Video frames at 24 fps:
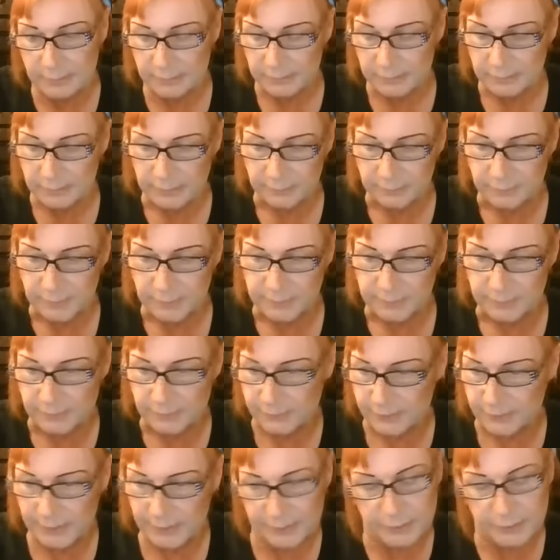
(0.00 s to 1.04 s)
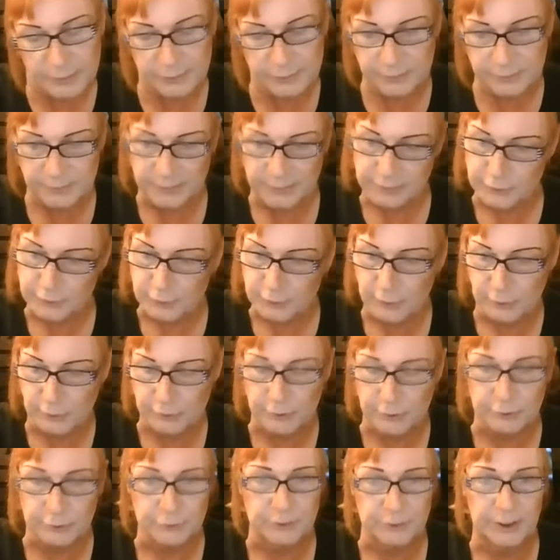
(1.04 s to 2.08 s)
if they dislike something that's strong,
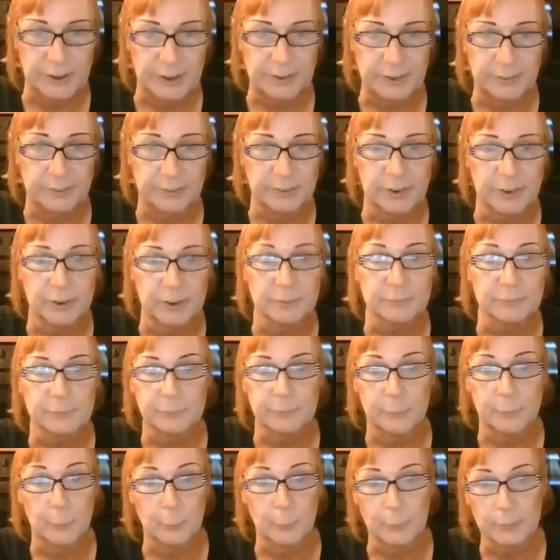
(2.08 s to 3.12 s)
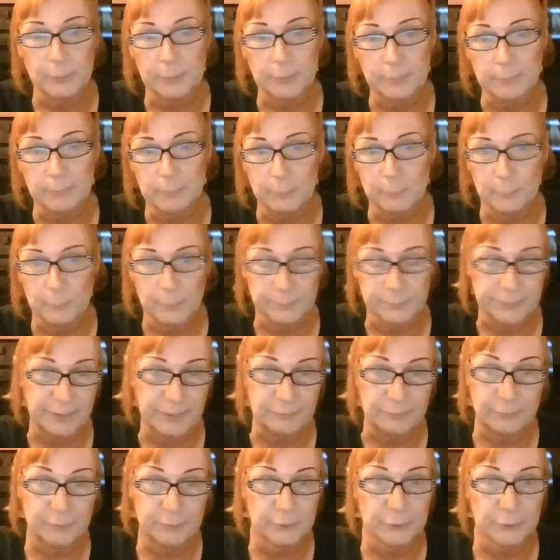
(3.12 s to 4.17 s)
they're standing up for what they
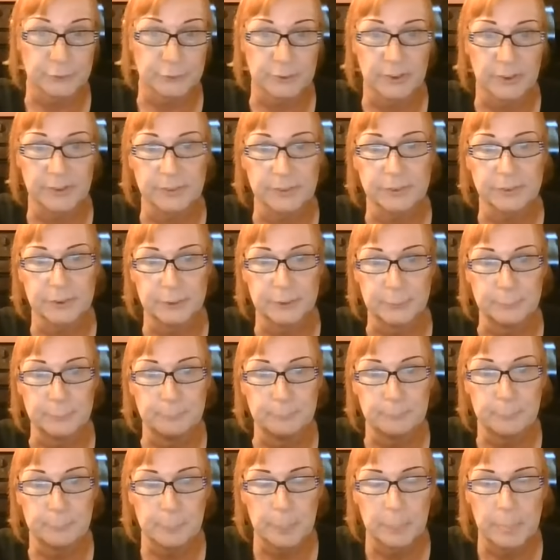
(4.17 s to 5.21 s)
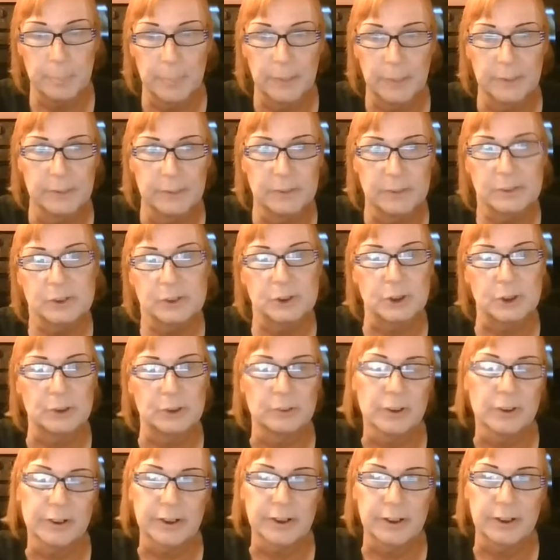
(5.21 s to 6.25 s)
feel is right too. So
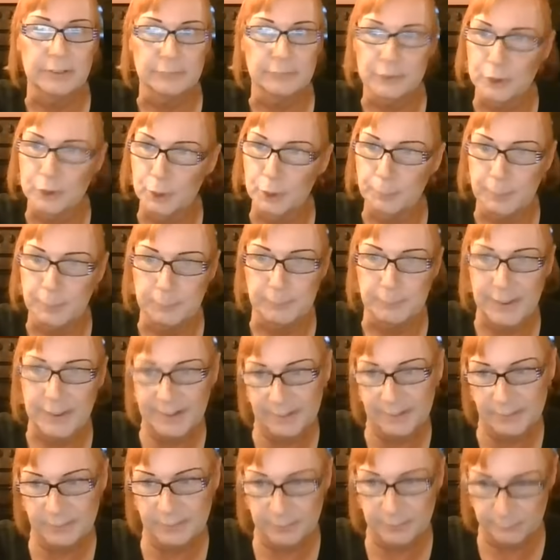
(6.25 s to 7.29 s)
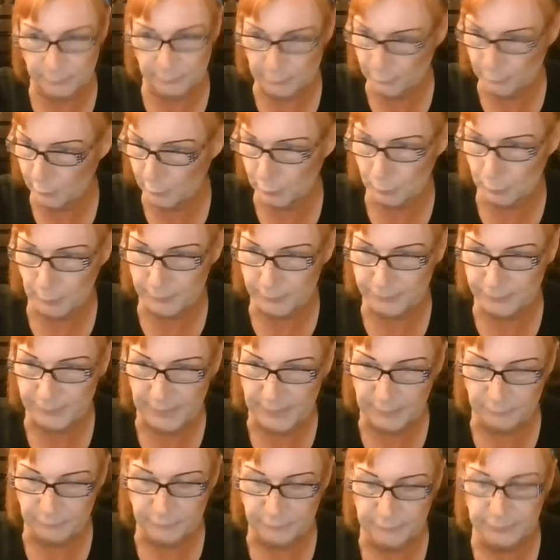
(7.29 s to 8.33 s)
I can't really be mad at them for doing what
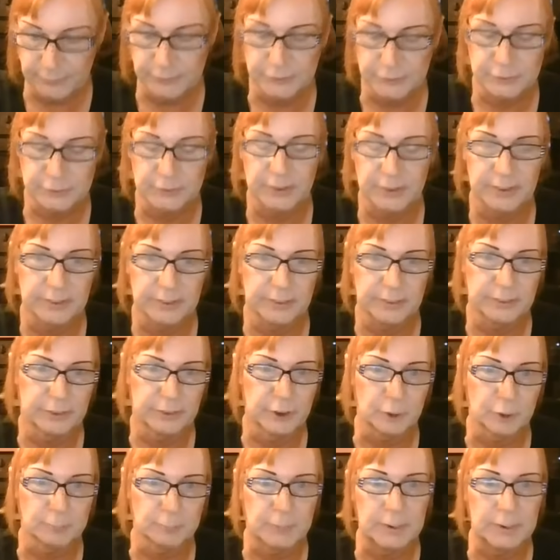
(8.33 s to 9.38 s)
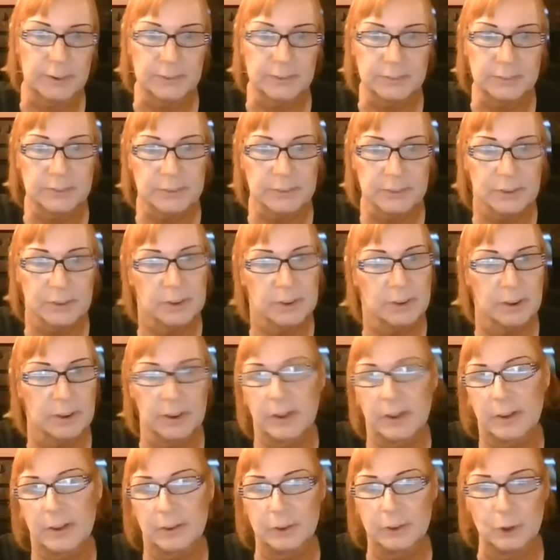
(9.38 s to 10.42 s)
they feel is right in their minds.
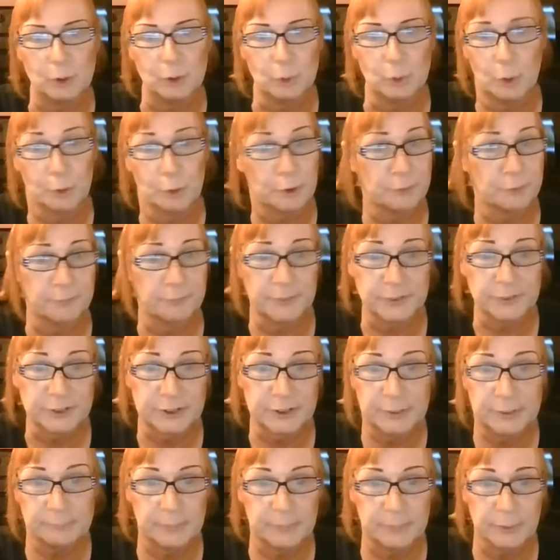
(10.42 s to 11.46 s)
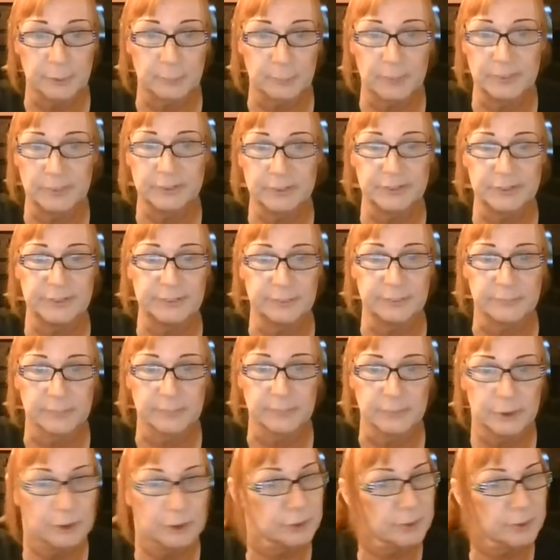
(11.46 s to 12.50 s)
And you won't convince them otherwise either.
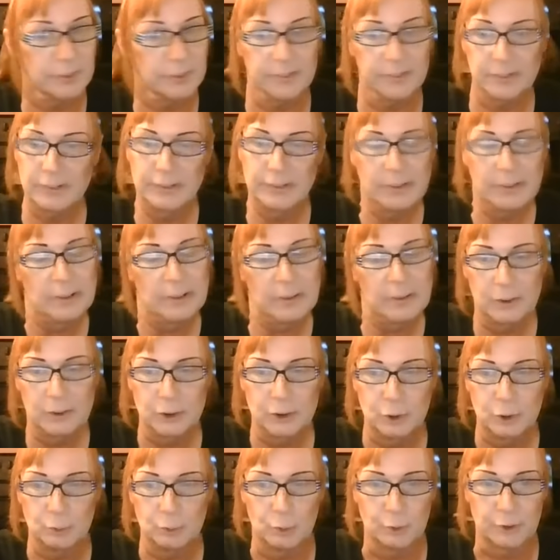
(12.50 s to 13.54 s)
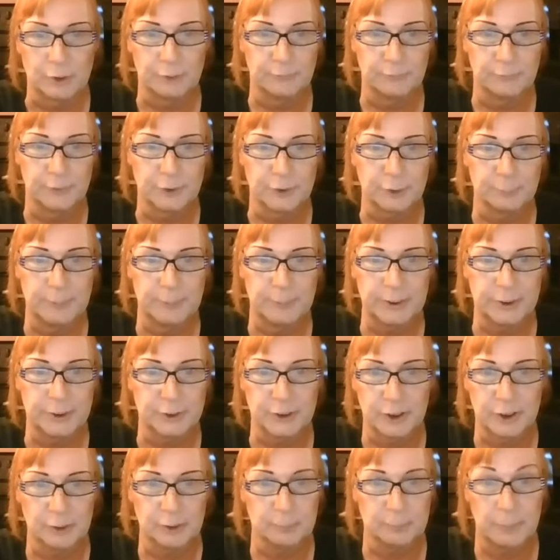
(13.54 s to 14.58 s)
Just like you won't convince me to
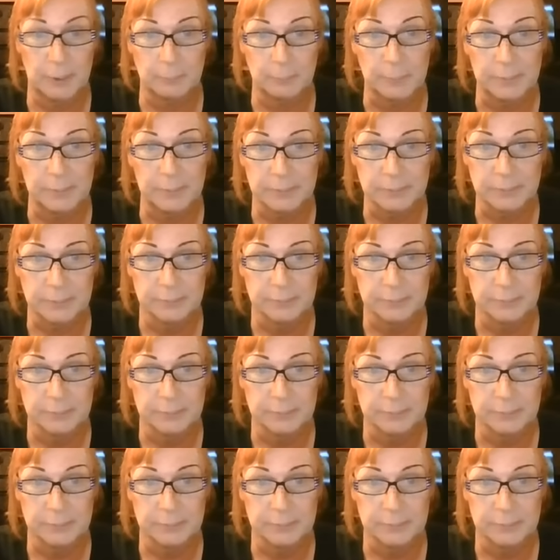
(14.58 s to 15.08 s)
change my mind.